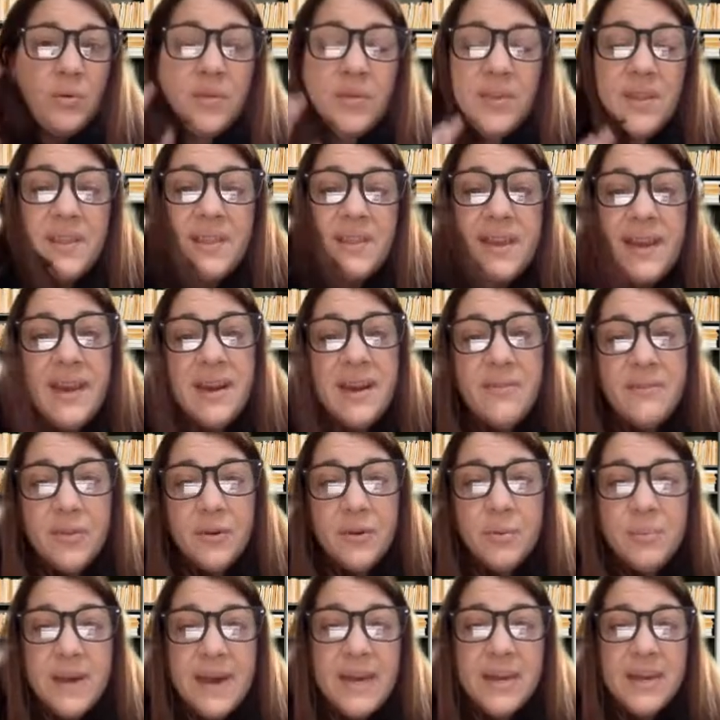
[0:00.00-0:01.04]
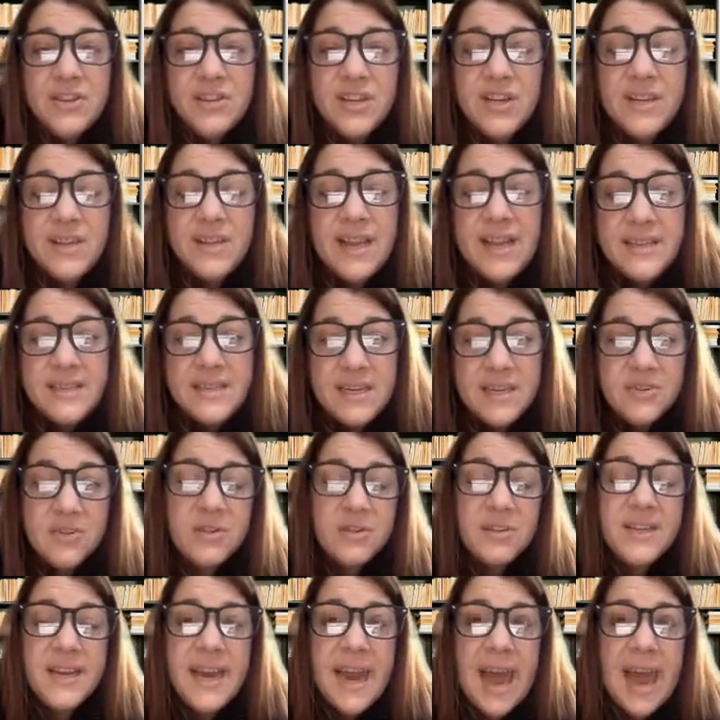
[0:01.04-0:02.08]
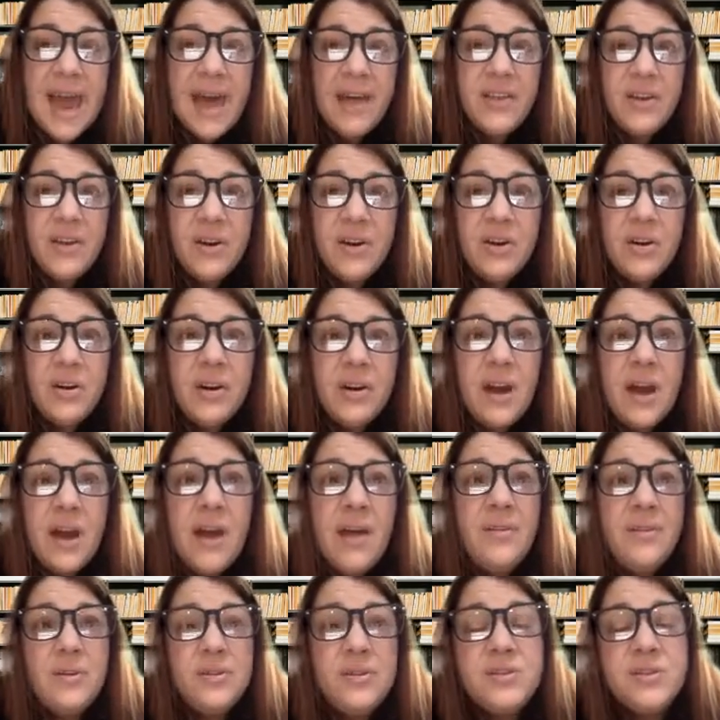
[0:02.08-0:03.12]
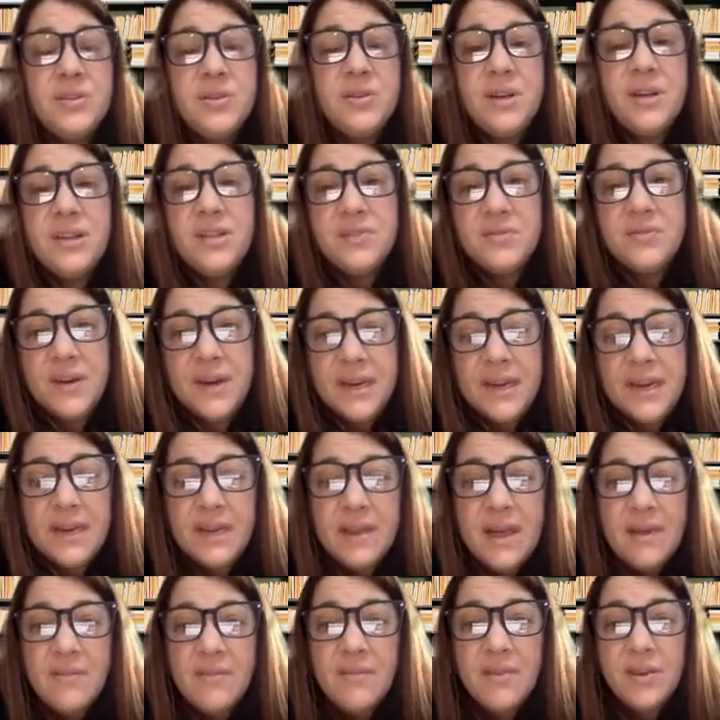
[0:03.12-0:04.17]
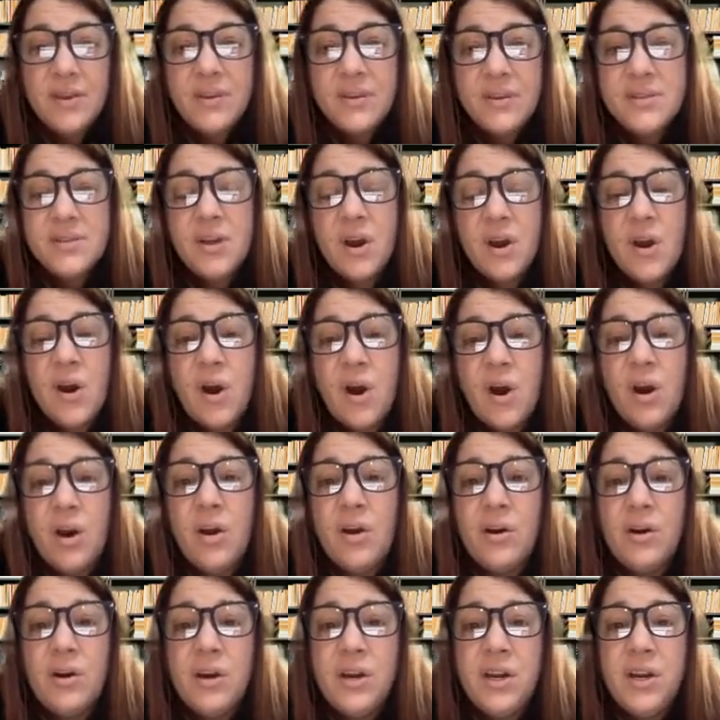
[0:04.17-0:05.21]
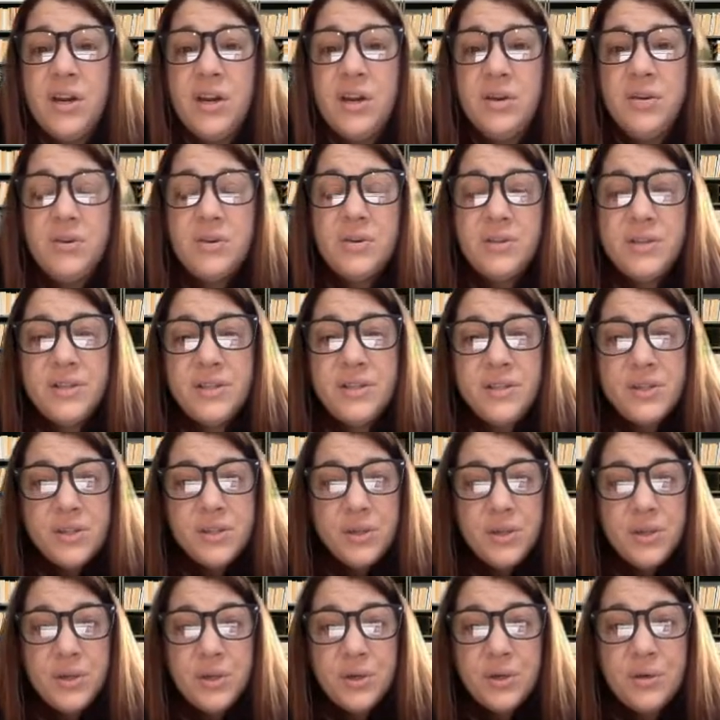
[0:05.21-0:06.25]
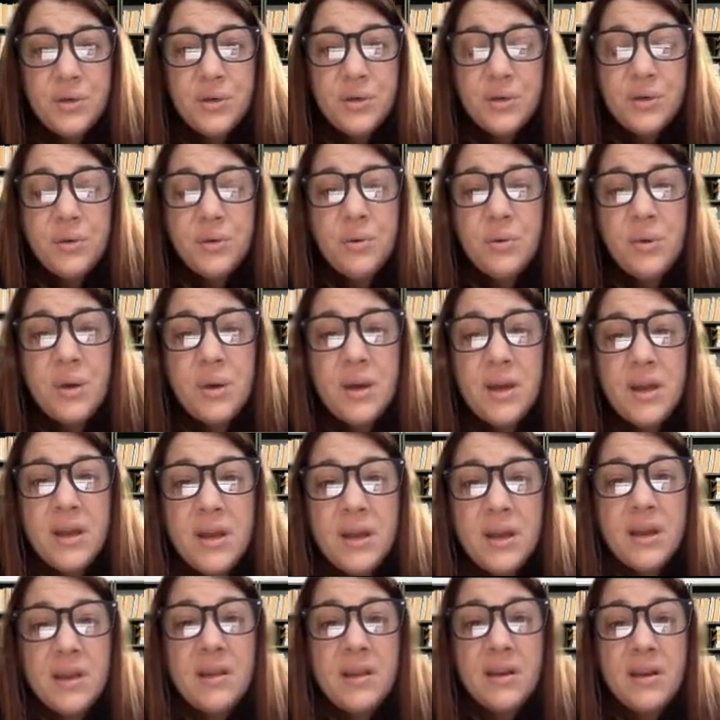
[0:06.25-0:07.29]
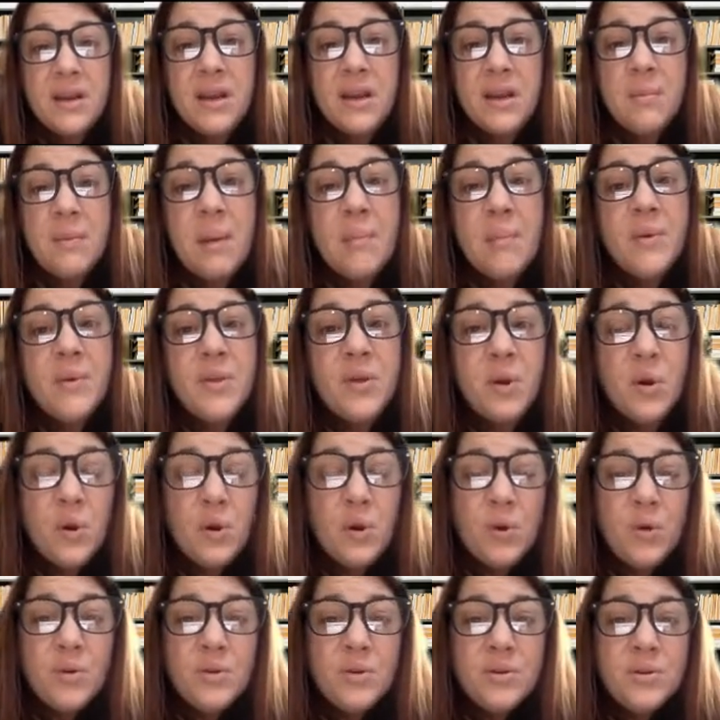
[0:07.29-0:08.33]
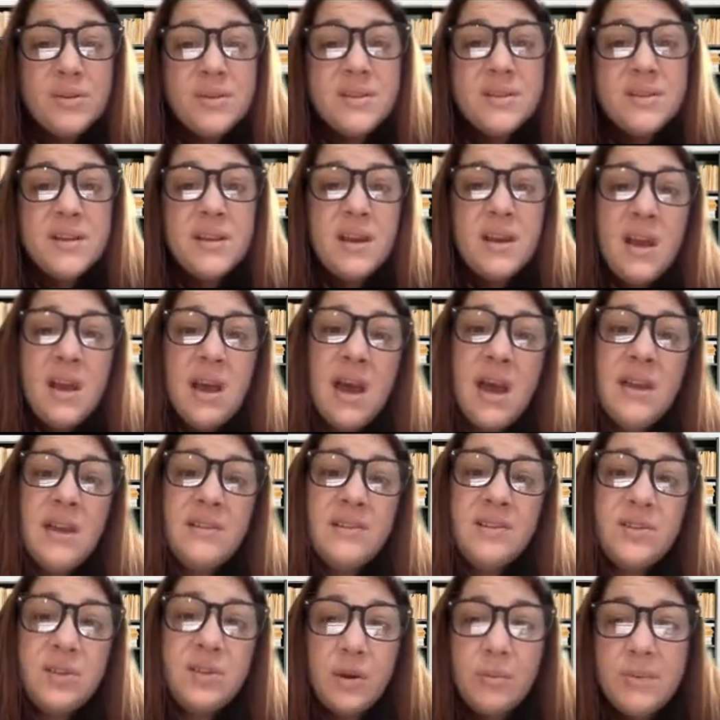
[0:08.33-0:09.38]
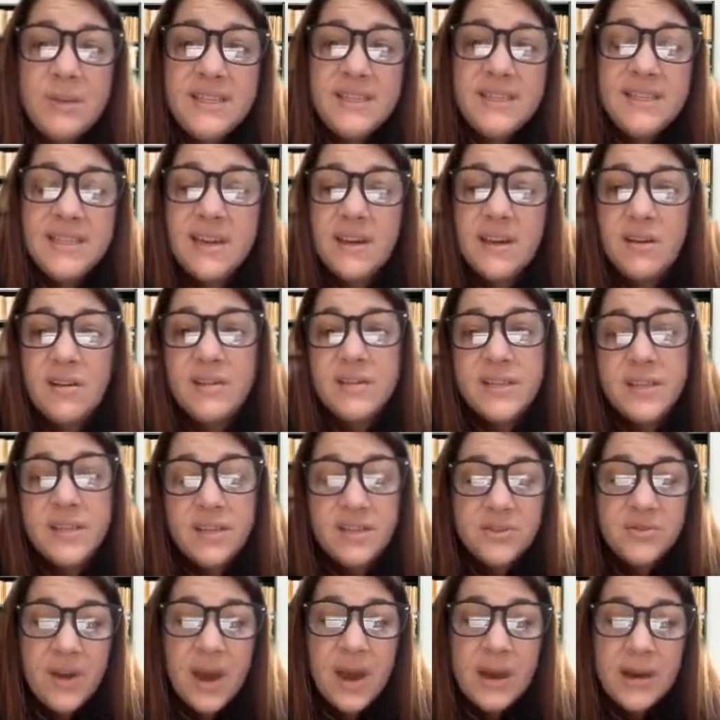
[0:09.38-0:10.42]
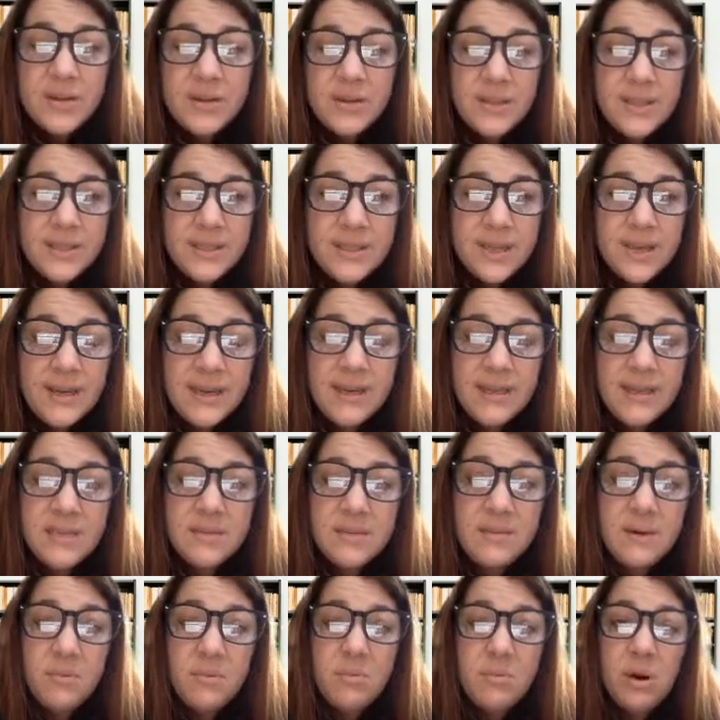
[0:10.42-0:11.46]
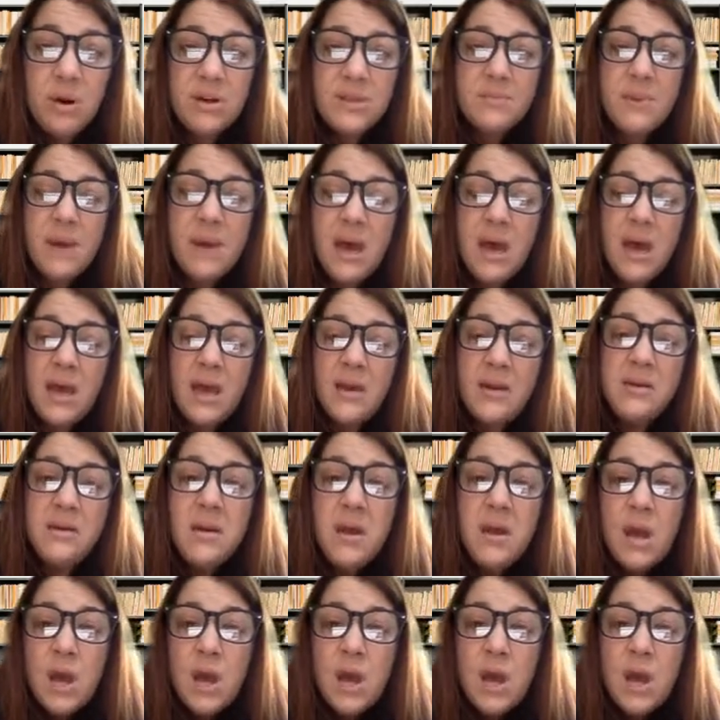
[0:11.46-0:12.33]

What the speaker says: The information that teachers gather on their students' reading levels are used to come up with goals, determine skills and strategies that need to be worked upon.